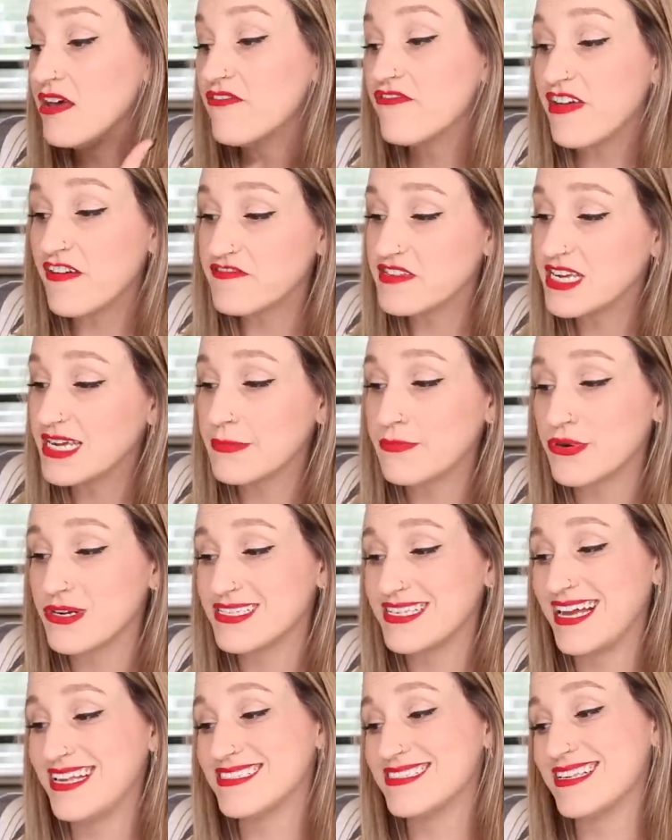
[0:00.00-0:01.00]

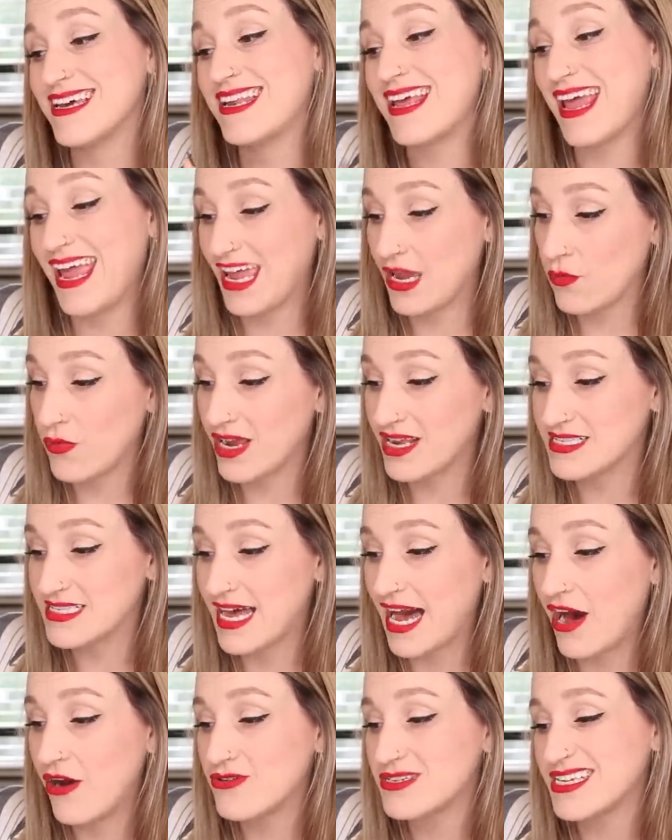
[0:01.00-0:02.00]
15% said eight weeks
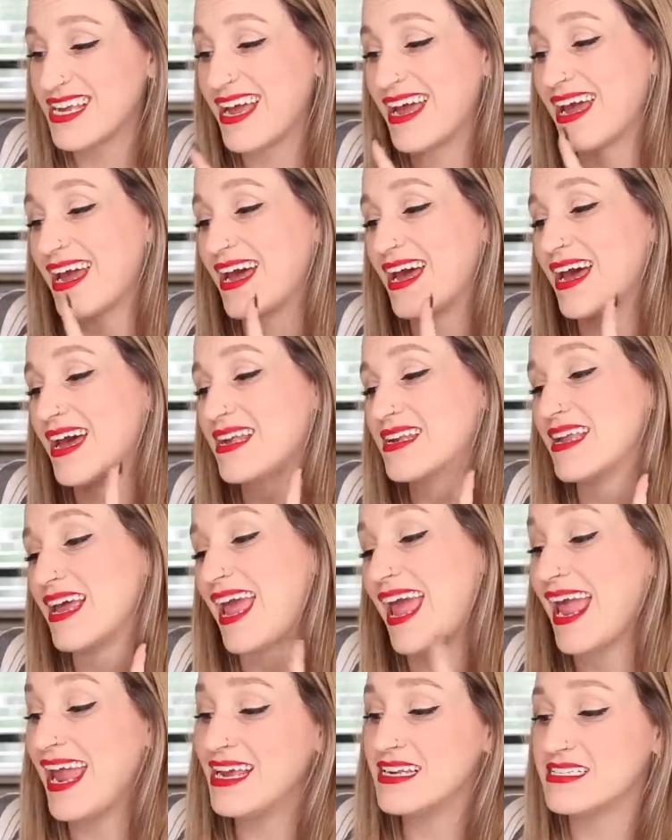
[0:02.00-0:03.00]
out, and
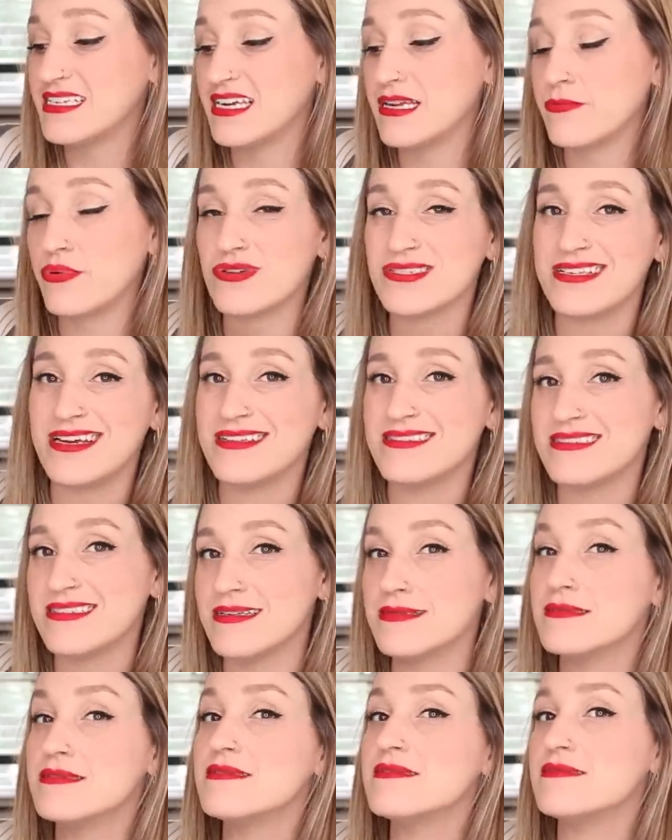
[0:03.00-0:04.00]
18%
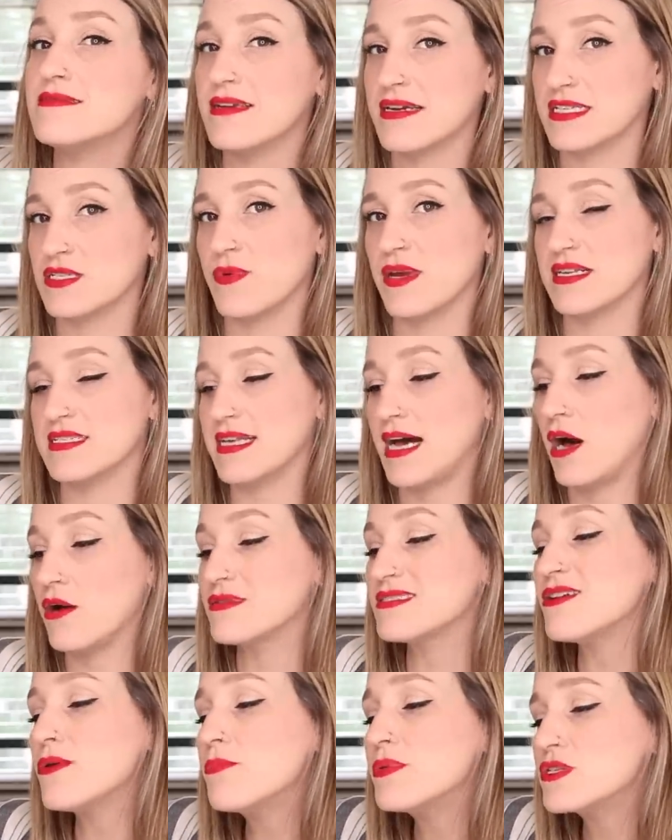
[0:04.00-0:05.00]
said six weeks out.
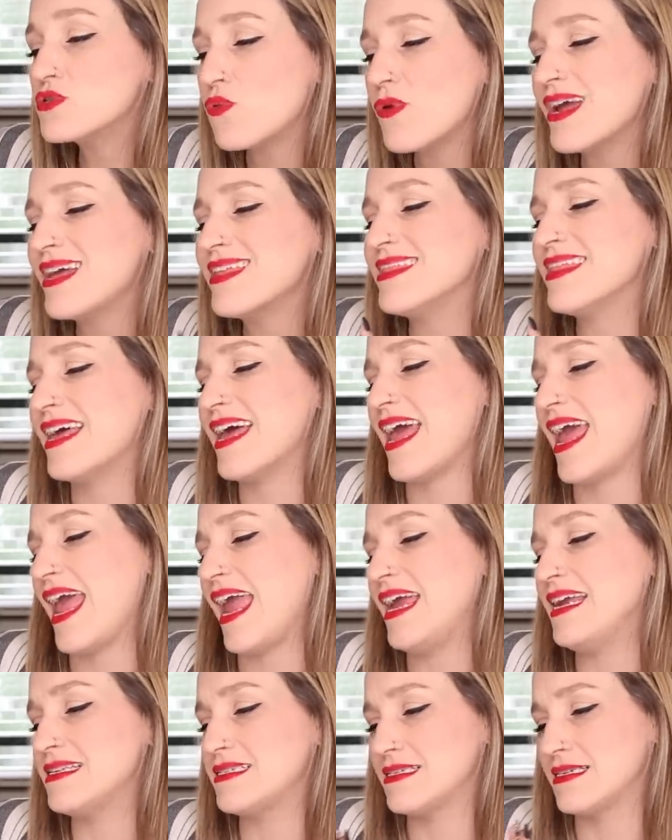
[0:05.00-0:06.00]
So between the
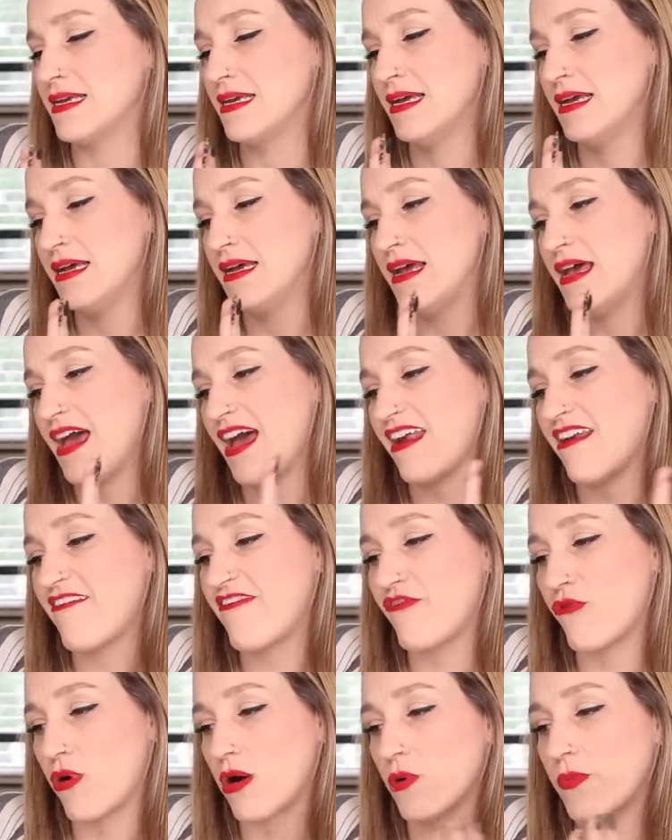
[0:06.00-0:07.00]
eight and
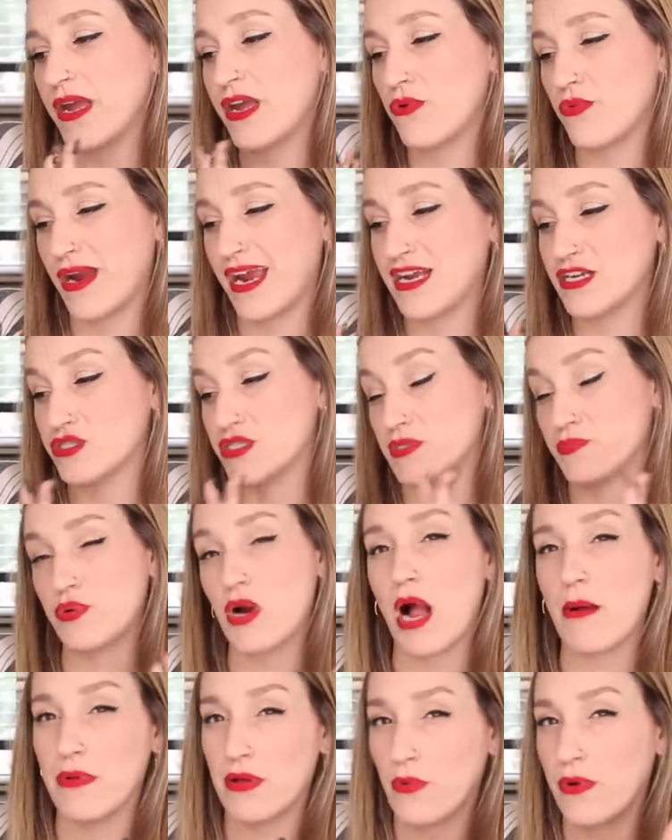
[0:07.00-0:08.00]
four week range is
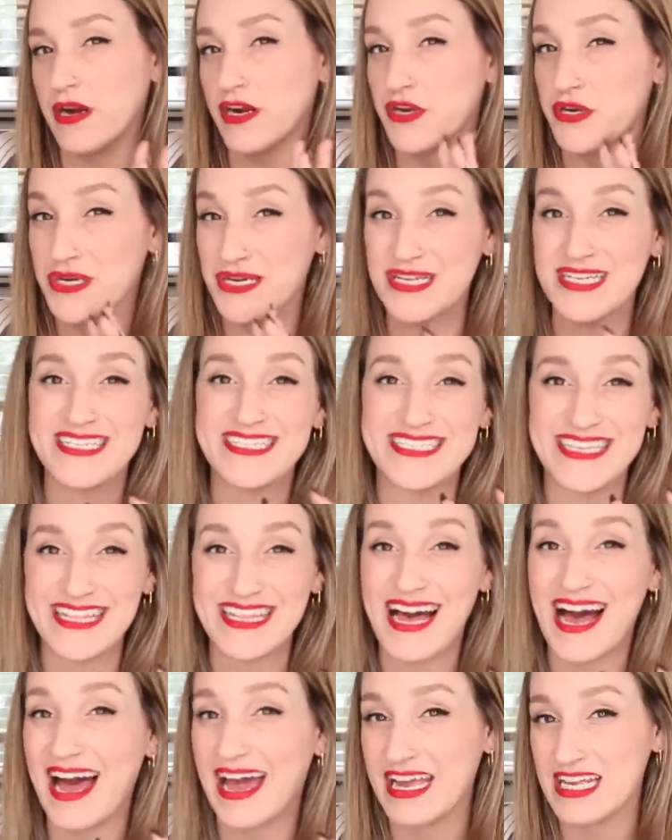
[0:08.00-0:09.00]
probably where you're going to see
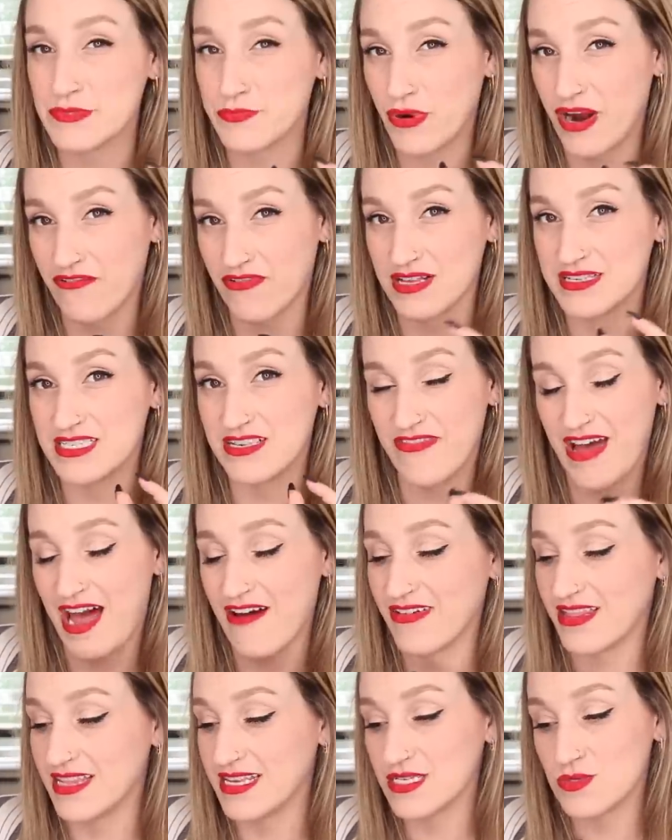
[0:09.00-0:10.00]
the highest prevalence of
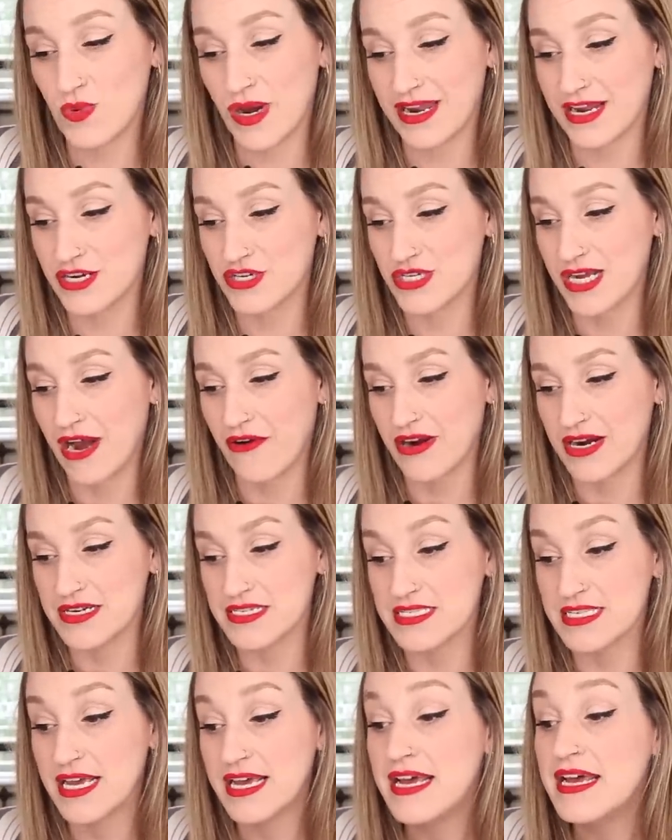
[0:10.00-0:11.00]
having these wedding
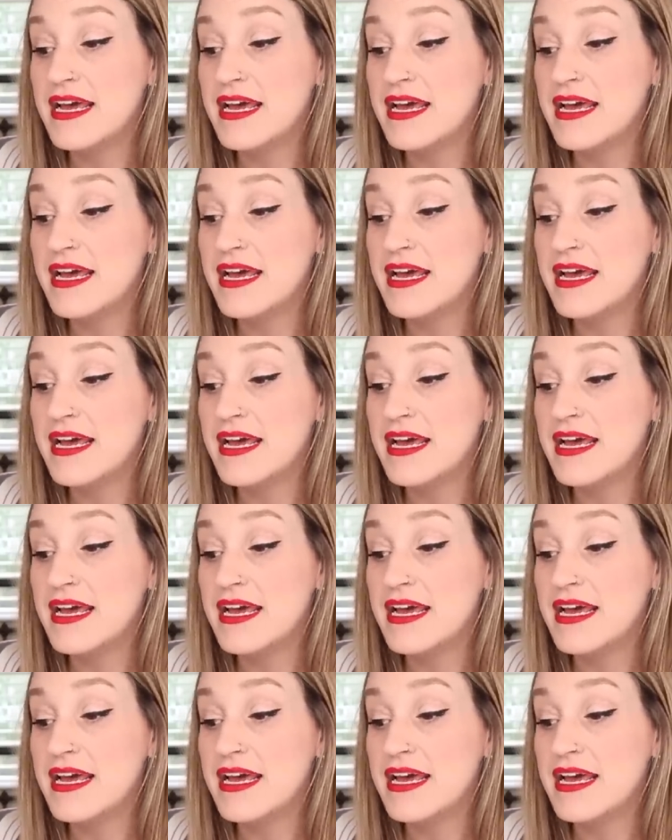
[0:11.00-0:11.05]
showers.